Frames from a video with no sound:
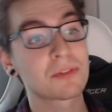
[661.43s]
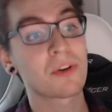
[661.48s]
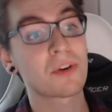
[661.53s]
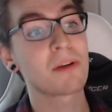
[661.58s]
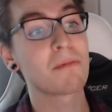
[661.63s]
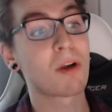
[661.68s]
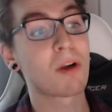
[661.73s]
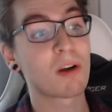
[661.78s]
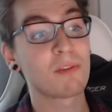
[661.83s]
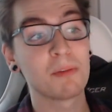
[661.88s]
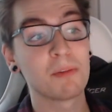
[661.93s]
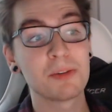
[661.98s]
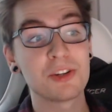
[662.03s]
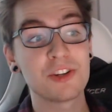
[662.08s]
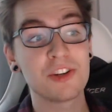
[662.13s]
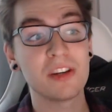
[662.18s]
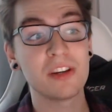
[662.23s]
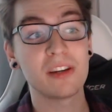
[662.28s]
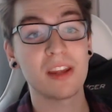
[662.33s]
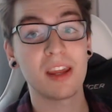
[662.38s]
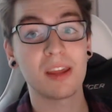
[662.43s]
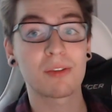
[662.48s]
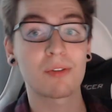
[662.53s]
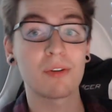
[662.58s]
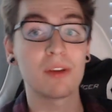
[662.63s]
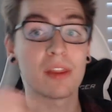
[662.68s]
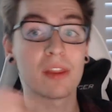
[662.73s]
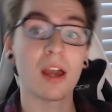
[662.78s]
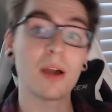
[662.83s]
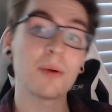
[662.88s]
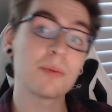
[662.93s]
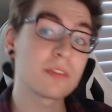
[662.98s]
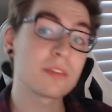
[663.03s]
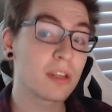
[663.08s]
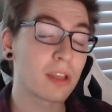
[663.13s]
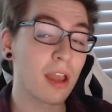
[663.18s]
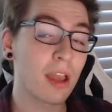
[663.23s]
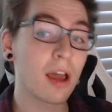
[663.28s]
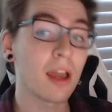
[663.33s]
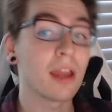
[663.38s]
Marvel Machine Day 3, that wasn't a
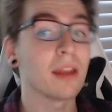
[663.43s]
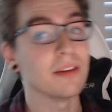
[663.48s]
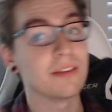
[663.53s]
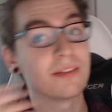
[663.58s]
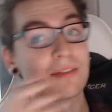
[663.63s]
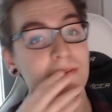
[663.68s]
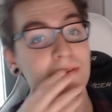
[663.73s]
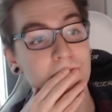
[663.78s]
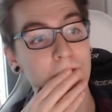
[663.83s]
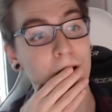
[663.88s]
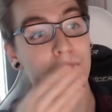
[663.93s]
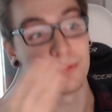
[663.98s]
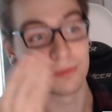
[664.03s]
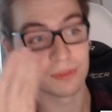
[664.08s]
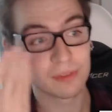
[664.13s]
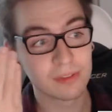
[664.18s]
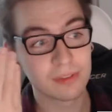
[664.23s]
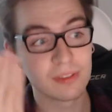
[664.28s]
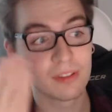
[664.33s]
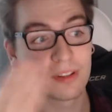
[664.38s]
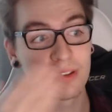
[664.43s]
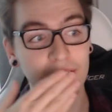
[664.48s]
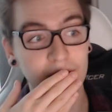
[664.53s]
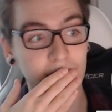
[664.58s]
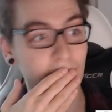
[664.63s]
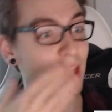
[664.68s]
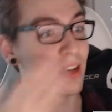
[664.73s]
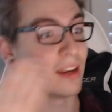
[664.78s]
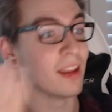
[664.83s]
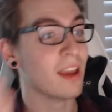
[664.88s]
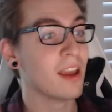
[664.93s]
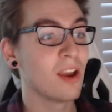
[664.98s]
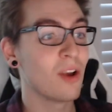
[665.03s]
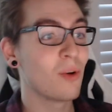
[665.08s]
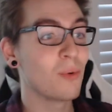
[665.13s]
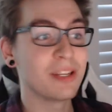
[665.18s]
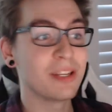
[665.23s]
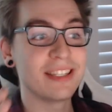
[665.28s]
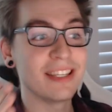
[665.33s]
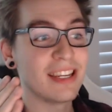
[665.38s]
guide. So then
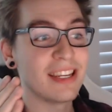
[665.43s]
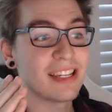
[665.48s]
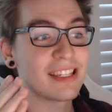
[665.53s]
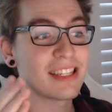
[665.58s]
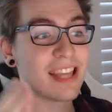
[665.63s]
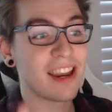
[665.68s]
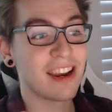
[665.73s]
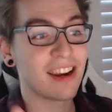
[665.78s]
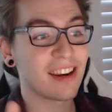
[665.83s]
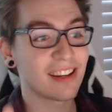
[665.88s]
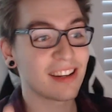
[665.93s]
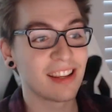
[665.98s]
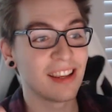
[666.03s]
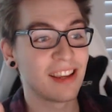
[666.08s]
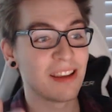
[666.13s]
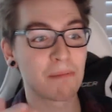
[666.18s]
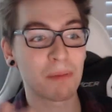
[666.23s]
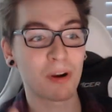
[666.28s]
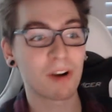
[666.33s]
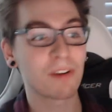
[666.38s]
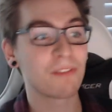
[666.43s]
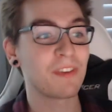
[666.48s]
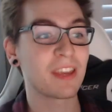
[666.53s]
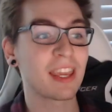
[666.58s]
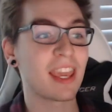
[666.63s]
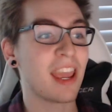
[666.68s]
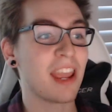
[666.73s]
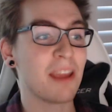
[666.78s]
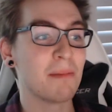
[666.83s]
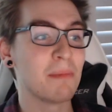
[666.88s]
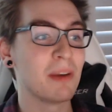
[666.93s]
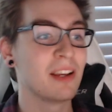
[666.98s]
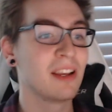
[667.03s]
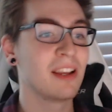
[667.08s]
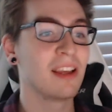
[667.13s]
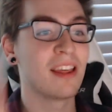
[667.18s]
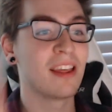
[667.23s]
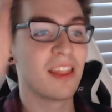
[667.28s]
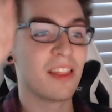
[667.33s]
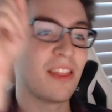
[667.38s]
we see 10 perfect game.
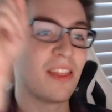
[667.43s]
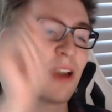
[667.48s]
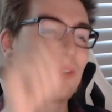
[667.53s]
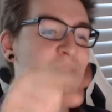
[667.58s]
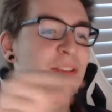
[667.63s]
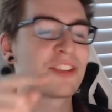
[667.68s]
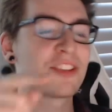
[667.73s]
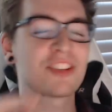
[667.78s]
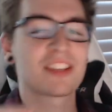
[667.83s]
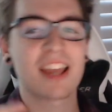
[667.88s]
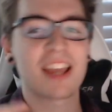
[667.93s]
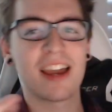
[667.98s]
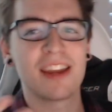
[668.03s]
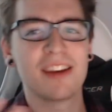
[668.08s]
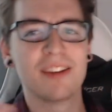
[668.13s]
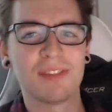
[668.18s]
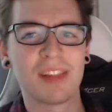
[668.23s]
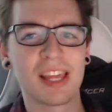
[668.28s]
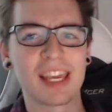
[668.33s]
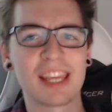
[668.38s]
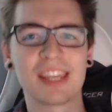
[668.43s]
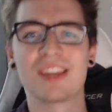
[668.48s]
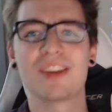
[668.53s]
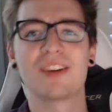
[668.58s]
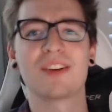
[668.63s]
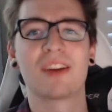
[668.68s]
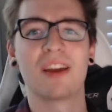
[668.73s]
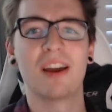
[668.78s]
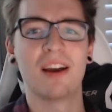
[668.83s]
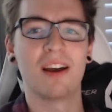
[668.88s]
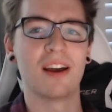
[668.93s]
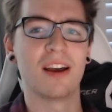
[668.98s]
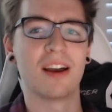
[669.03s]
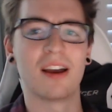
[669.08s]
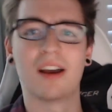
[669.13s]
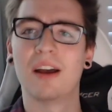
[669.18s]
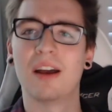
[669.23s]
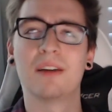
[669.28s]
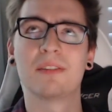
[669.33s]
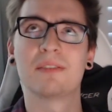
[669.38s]
That was just kind of like Game
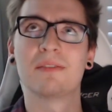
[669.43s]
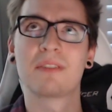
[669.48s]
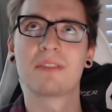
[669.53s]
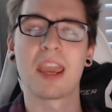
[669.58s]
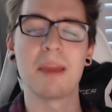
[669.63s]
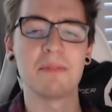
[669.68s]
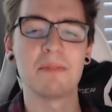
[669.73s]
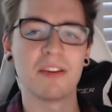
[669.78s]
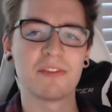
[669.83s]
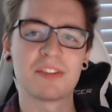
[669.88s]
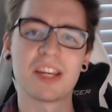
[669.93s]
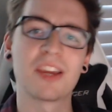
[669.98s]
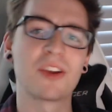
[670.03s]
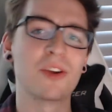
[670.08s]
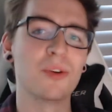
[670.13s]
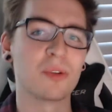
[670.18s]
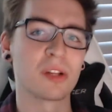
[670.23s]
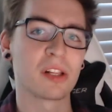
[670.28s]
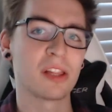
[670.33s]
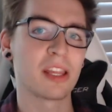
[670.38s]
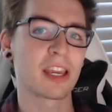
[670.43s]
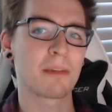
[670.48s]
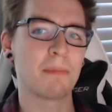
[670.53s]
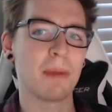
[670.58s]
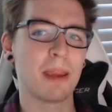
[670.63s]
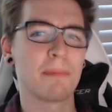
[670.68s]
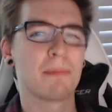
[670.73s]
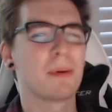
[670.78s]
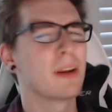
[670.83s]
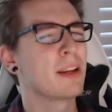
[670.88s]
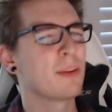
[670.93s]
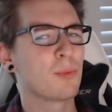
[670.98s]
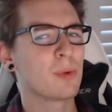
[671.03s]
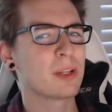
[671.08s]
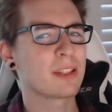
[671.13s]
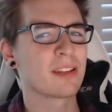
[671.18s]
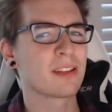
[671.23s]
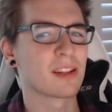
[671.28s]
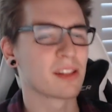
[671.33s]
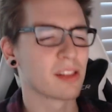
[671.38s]
Dev Tycoon clickbait, but it
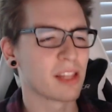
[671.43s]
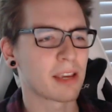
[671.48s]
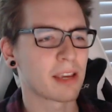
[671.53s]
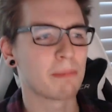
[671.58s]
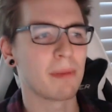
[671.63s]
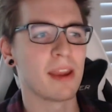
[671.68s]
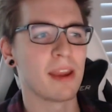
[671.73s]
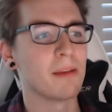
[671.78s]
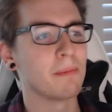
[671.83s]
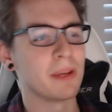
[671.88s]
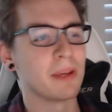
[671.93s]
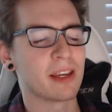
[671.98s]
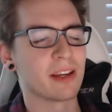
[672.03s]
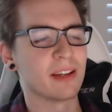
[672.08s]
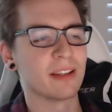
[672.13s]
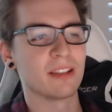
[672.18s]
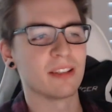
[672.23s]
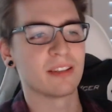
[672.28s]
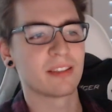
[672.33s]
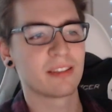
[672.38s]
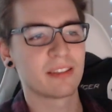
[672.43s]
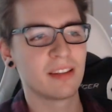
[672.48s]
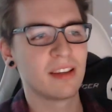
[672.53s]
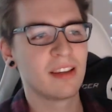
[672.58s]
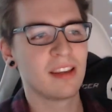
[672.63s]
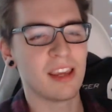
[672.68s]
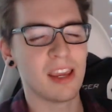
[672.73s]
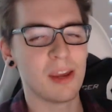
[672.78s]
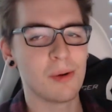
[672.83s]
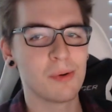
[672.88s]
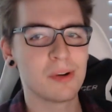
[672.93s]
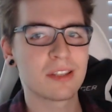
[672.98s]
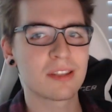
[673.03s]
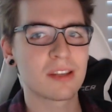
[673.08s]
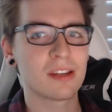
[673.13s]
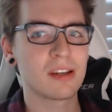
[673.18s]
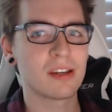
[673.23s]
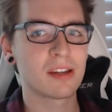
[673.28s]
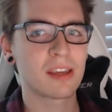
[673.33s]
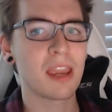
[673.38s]
wasn't clickbait because it was
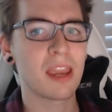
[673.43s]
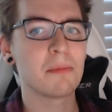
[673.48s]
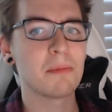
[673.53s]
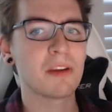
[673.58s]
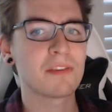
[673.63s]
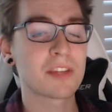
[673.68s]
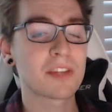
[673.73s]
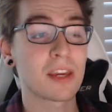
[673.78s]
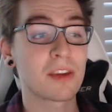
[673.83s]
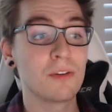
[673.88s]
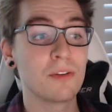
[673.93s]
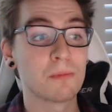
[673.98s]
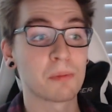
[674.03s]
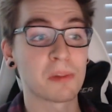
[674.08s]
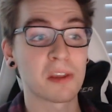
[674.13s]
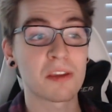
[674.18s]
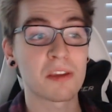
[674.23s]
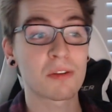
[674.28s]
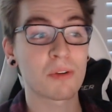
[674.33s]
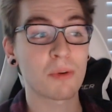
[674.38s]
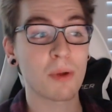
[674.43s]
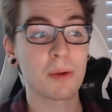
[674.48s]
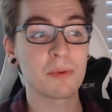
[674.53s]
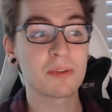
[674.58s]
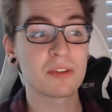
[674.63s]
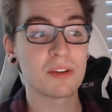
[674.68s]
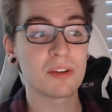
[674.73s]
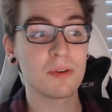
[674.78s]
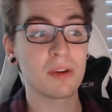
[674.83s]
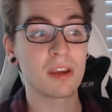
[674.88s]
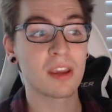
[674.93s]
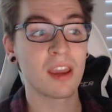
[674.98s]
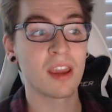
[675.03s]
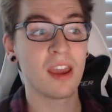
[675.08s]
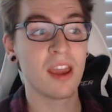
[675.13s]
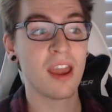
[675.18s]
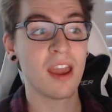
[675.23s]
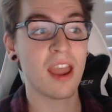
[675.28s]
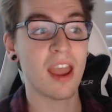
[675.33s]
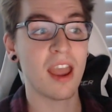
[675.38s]
a Game Dev Tycoon playthrough I was doing,
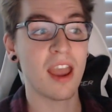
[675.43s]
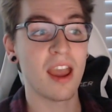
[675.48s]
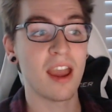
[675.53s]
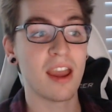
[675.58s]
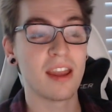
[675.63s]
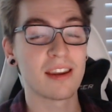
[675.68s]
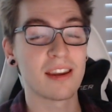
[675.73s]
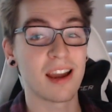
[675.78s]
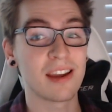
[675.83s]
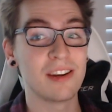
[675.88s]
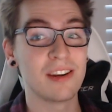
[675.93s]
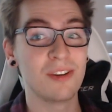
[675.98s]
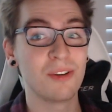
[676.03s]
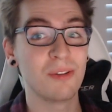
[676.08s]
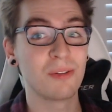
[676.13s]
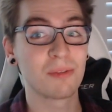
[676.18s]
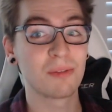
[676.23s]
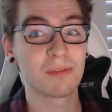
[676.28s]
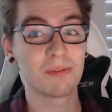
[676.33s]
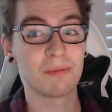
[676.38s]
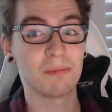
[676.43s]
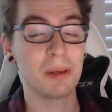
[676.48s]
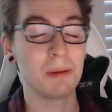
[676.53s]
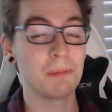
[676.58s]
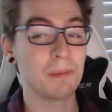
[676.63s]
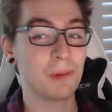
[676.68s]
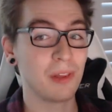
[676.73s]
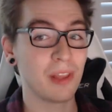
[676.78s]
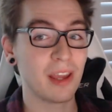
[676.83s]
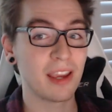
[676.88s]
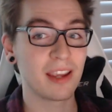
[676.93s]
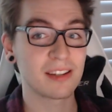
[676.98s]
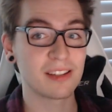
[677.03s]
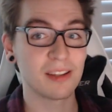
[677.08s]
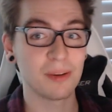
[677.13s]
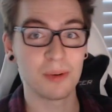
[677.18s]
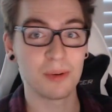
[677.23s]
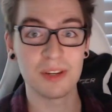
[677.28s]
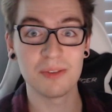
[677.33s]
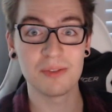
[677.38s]
and I knew people liked
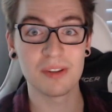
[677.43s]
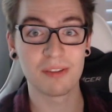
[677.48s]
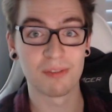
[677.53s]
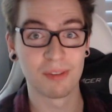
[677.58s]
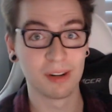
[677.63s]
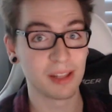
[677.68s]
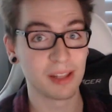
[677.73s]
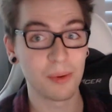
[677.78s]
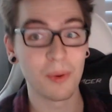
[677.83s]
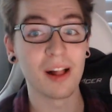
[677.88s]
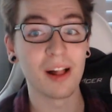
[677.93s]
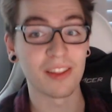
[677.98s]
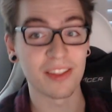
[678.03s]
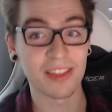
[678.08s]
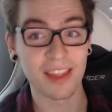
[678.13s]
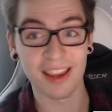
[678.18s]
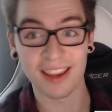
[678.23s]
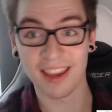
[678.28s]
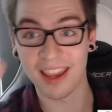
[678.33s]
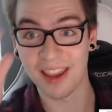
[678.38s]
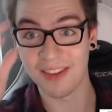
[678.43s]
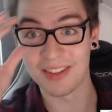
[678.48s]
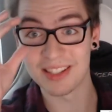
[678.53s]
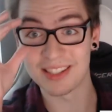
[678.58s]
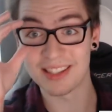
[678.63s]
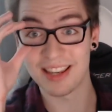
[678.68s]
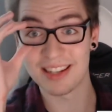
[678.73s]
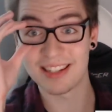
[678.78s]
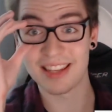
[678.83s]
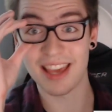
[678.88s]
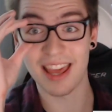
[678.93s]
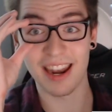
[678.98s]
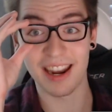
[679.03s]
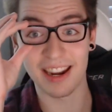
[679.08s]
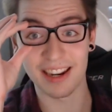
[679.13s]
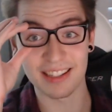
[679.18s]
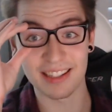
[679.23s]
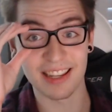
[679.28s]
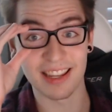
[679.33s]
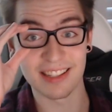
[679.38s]
it when you did really well in that game and said 10 out
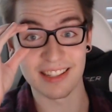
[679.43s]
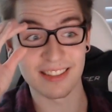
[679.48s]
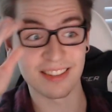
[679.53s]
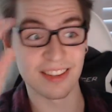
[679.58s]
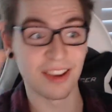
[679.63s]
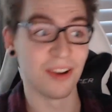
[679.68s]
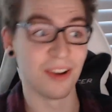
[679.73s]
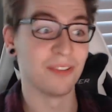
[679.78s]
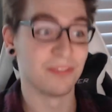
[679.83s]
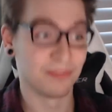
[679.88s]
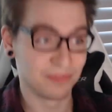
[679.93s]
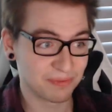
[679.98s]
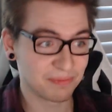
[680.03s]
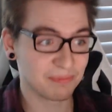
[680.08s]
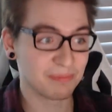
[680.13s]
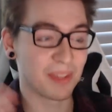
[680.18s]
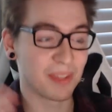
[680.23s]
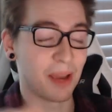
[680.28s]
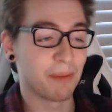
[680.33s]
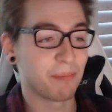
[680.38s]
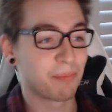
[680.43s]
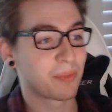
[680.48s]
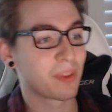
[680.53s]
of 10. So yeah.